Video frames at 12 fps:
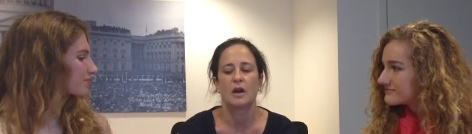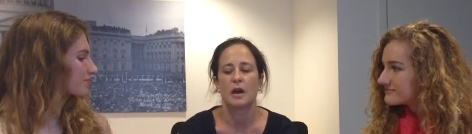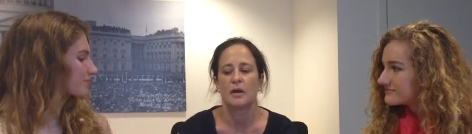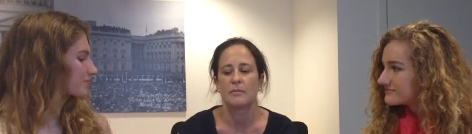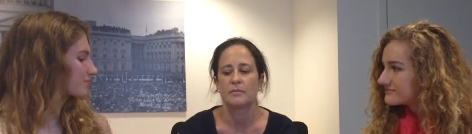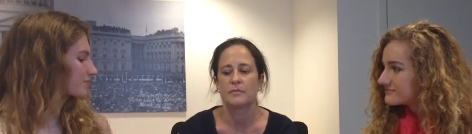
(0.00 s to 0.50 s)

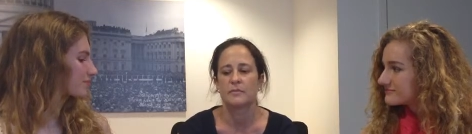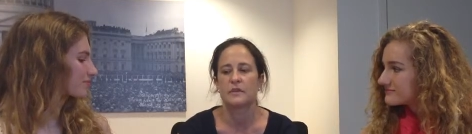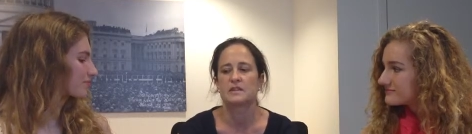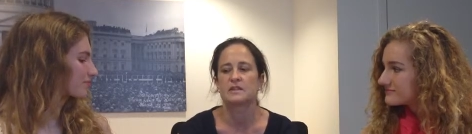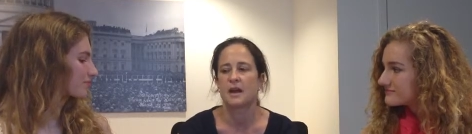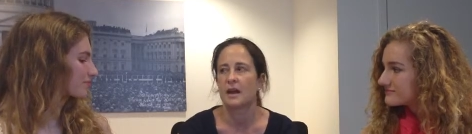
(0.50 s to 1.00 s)
Speaker 1: um,
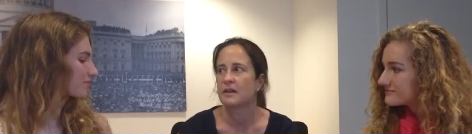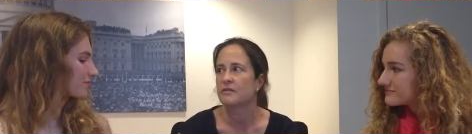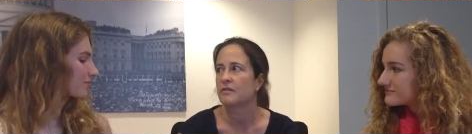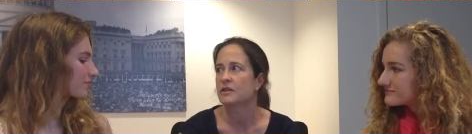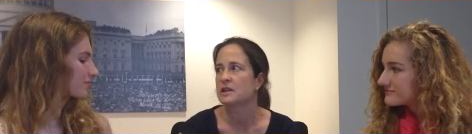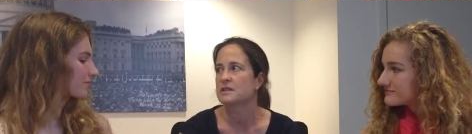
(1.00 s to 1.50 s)
this kind
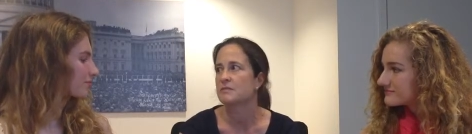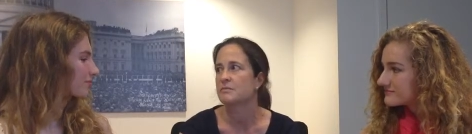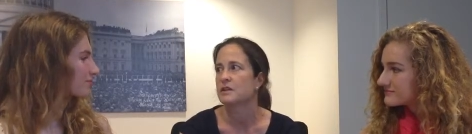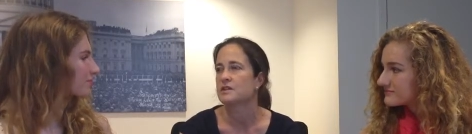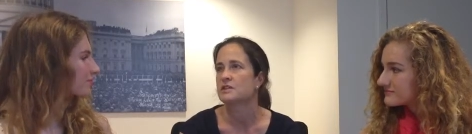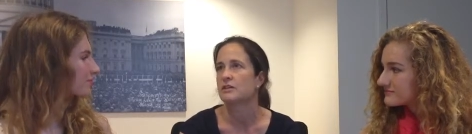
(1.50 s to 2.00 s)
of work has a
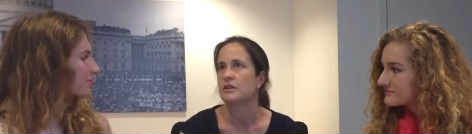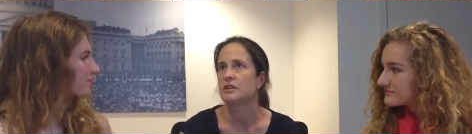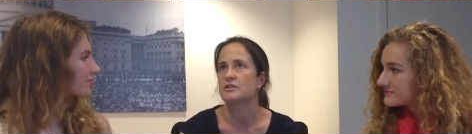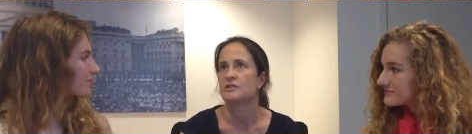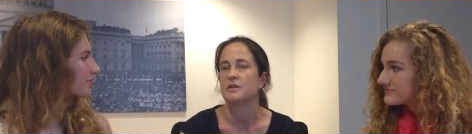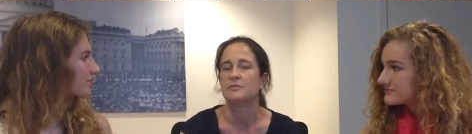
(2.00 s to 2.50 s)
much
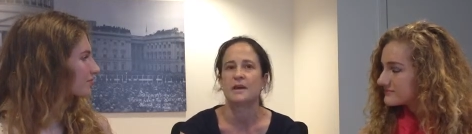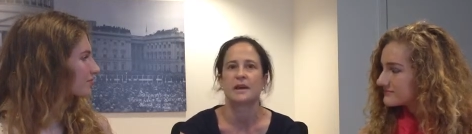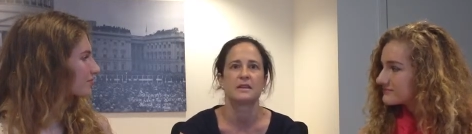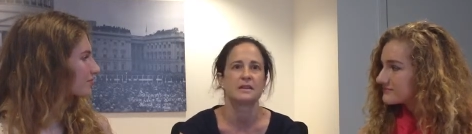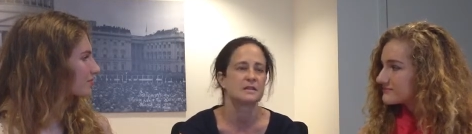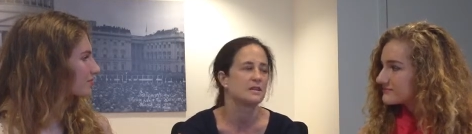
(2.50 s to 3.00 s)
larger
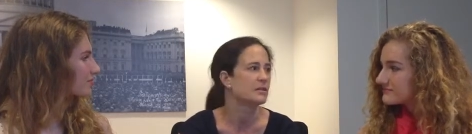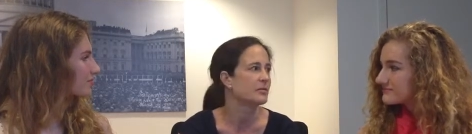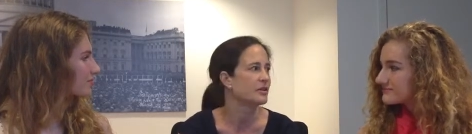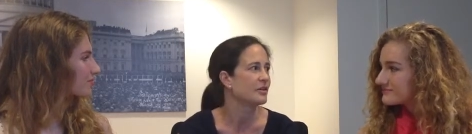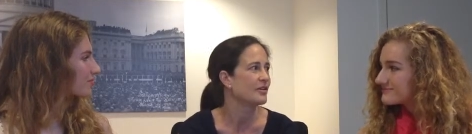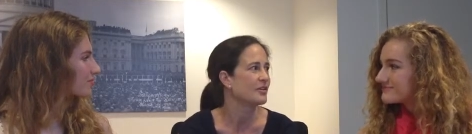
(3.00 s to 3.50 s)
impact that's a little
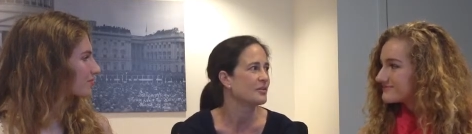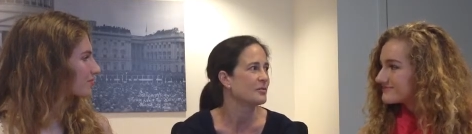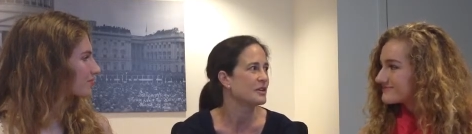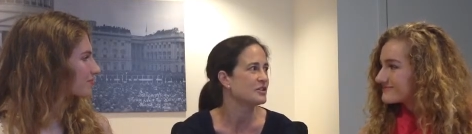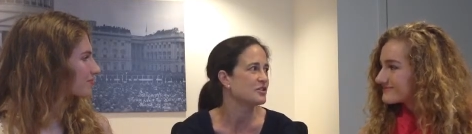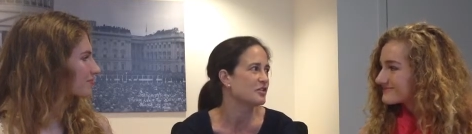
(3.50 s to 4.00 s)
bit harder
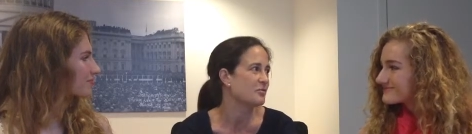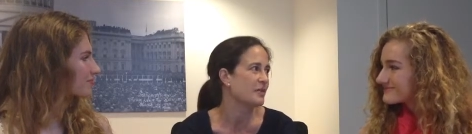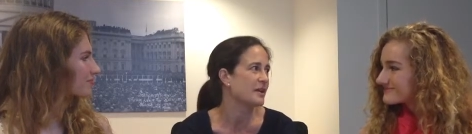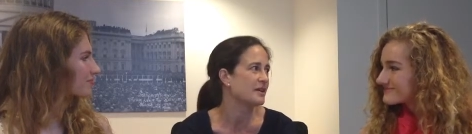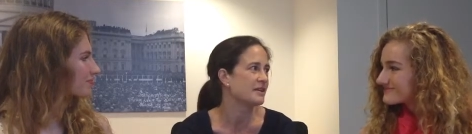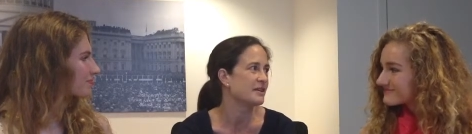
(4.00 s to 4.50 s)
to measure
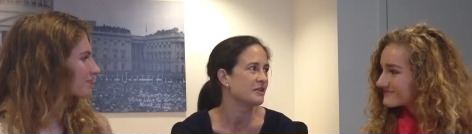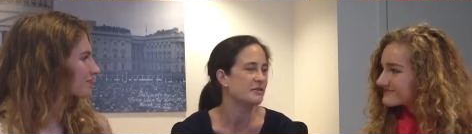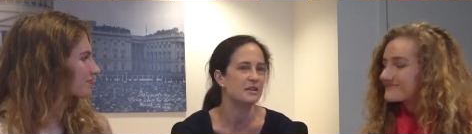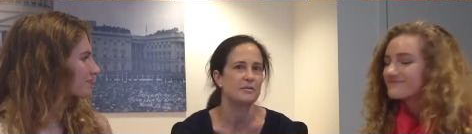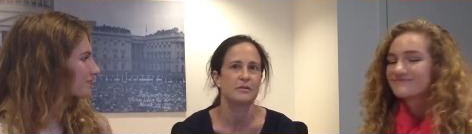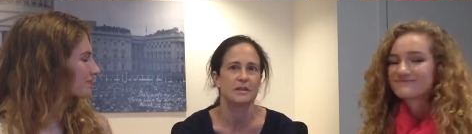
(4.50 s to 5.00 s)
but you know
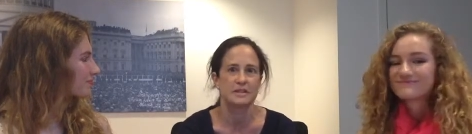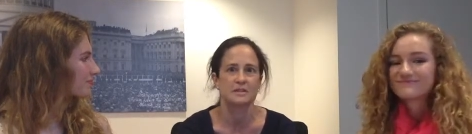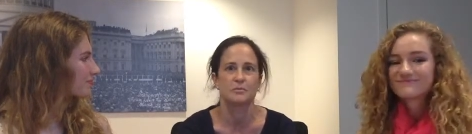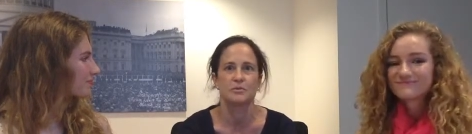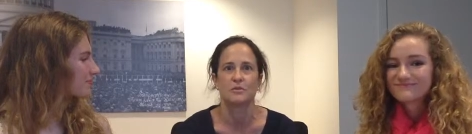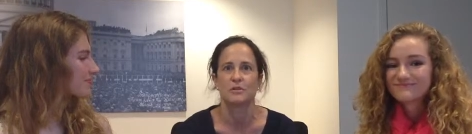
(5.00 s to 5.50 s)
equally as
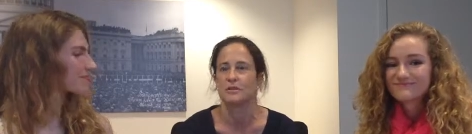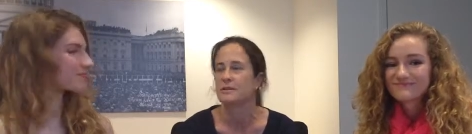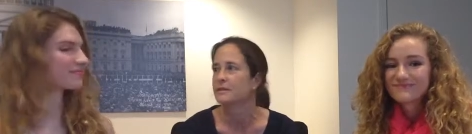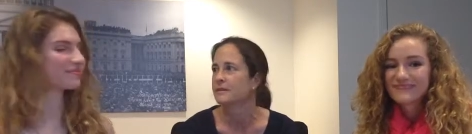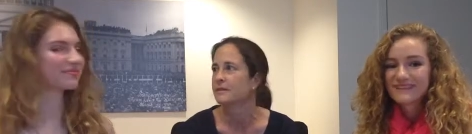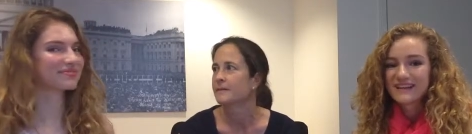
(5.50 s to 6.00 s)
important
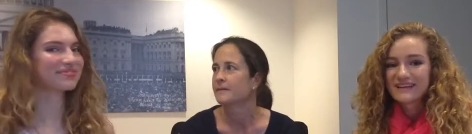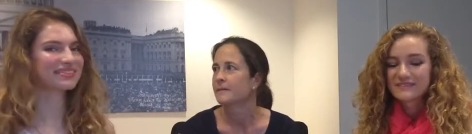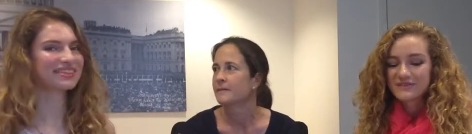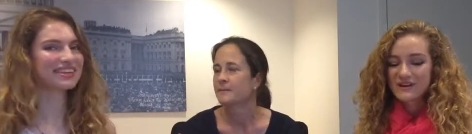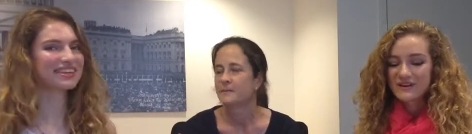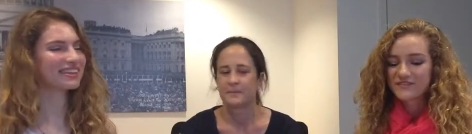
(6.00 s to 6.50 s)
Speaker 2: yeah
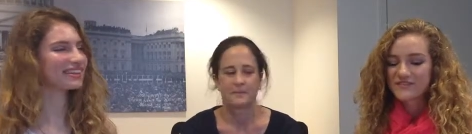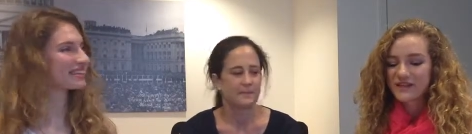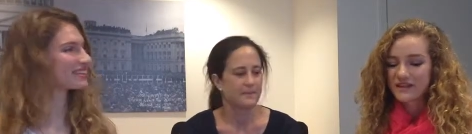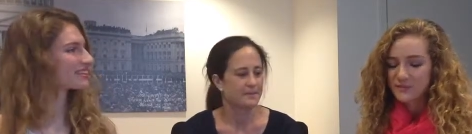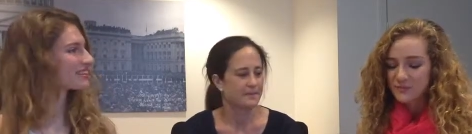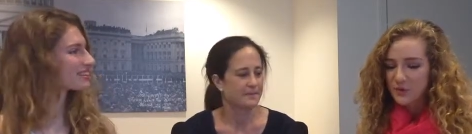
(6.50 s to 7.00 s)
so kind of
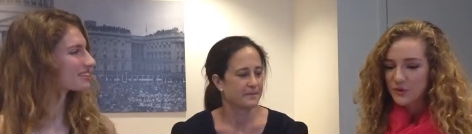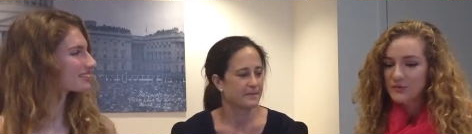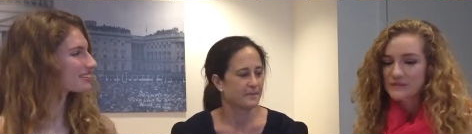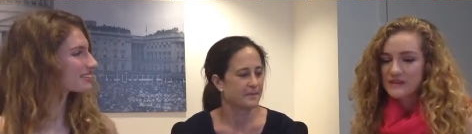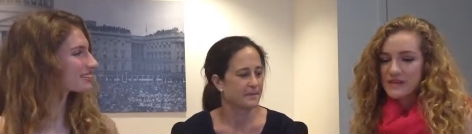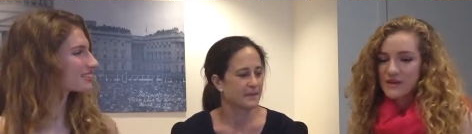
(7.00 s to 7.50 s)
finding a
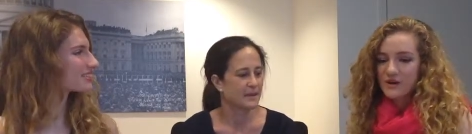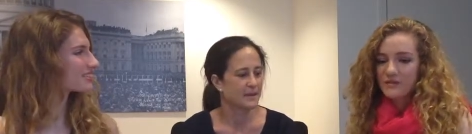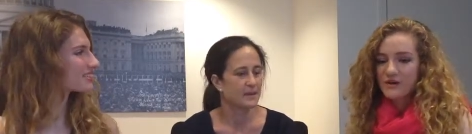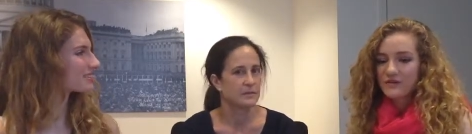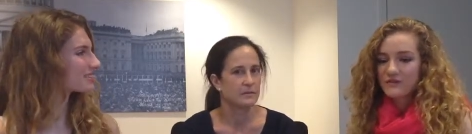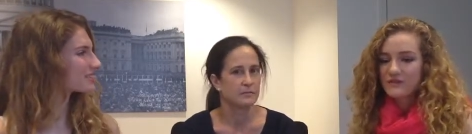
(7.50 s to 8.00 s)
purpose they care
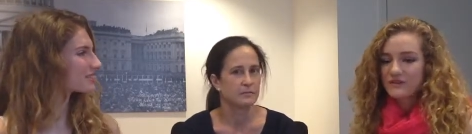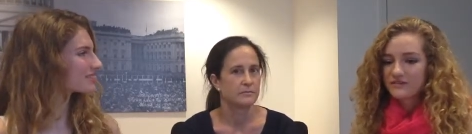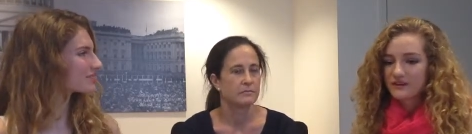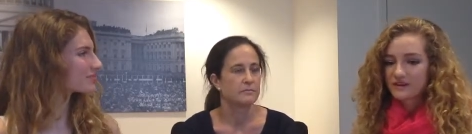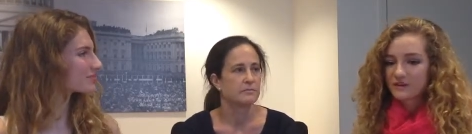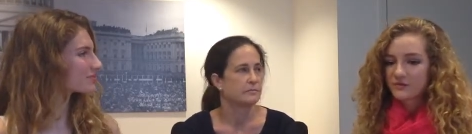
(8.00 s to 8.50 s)
about and then
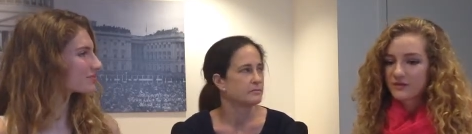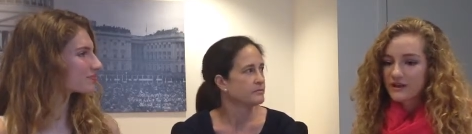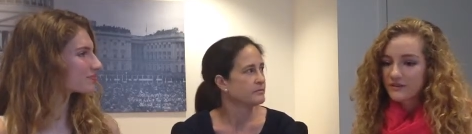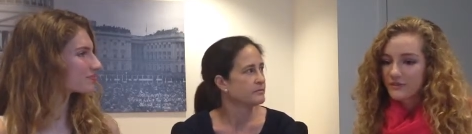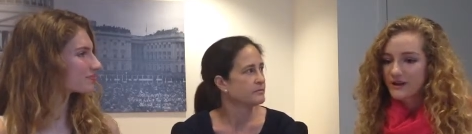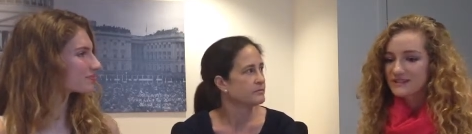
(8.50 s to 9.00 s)
finding
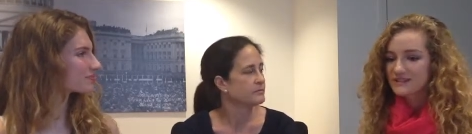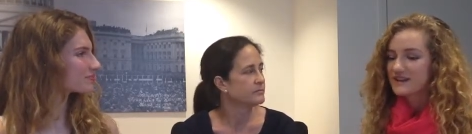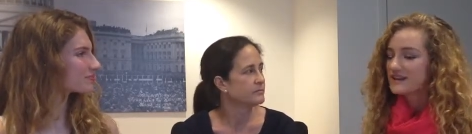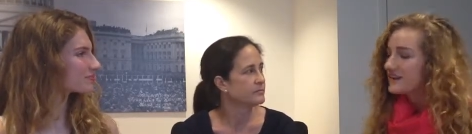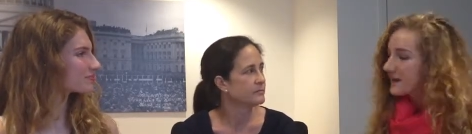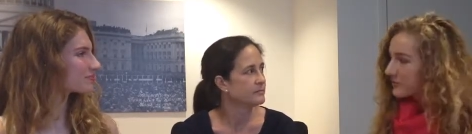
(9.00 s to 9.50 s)
creative ways to
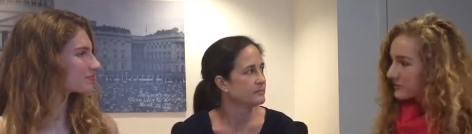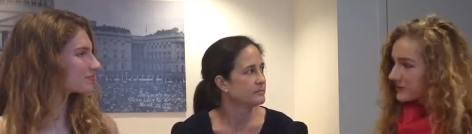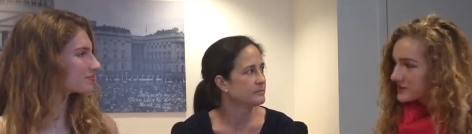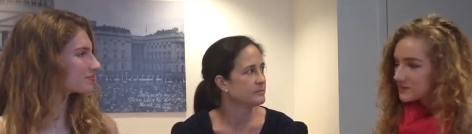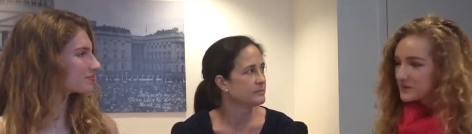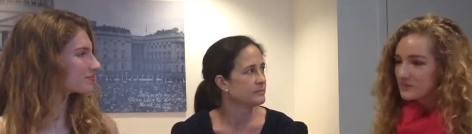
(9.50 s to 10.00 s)
connect with
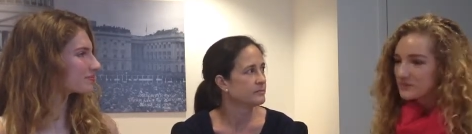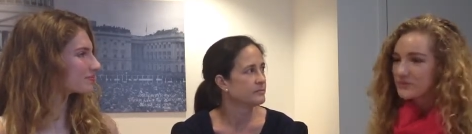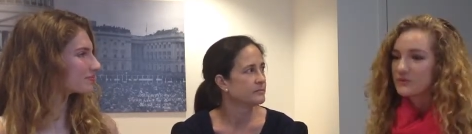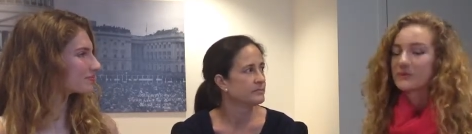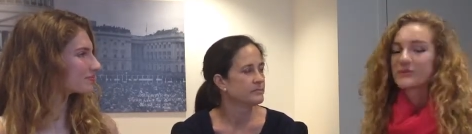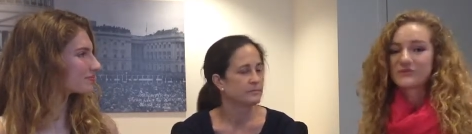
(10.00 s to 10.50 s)
other
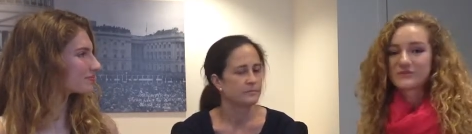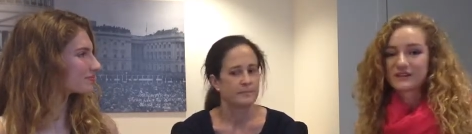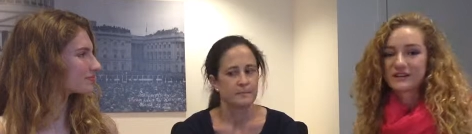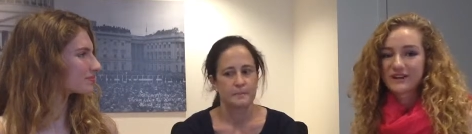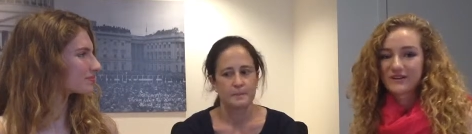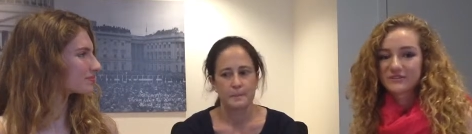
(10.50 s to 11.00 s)
people or through
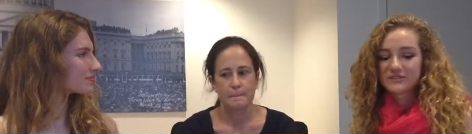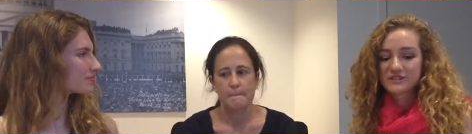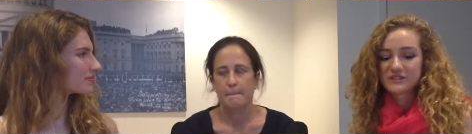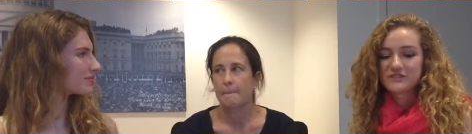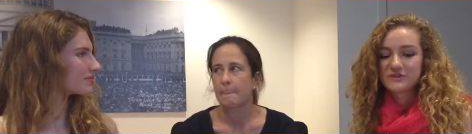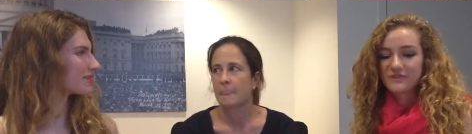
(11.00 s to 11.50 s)
technology to